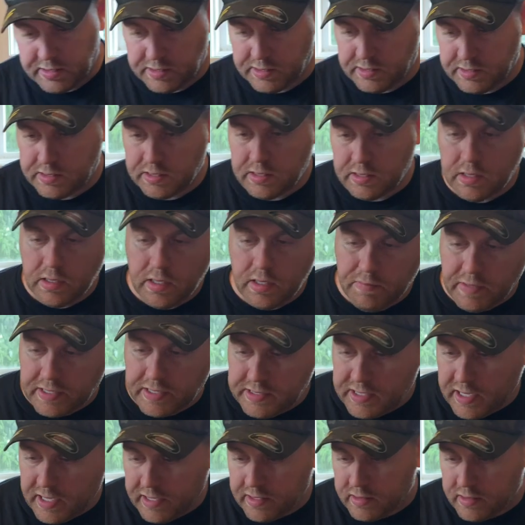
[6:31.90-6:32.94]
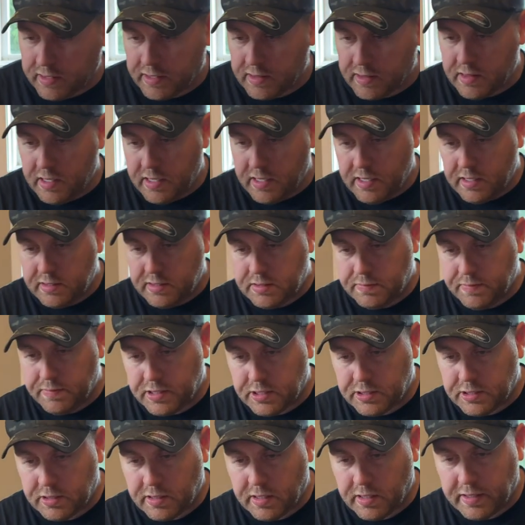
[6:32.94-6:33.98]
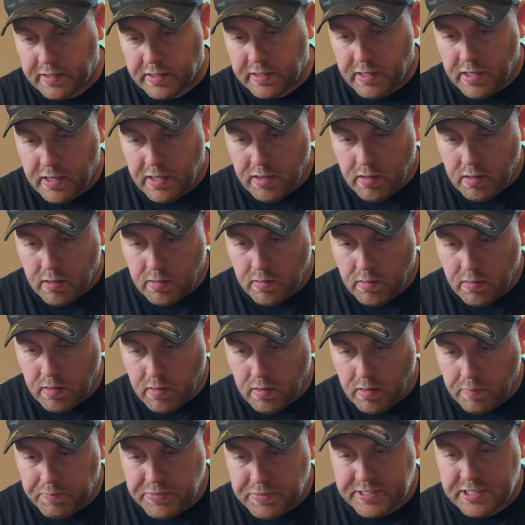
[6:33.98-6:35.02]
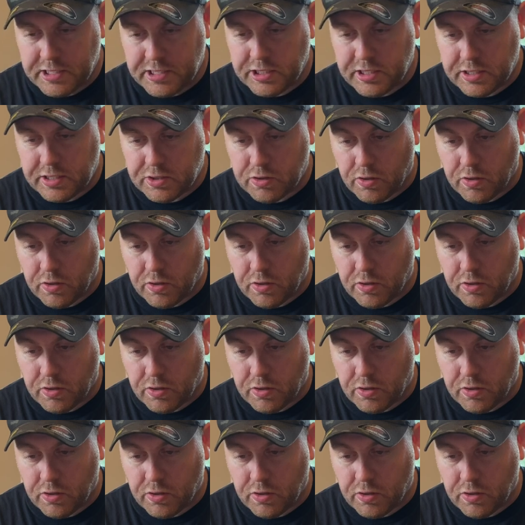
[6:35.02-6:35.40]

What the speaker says: this in my tank like this, make sure it positions.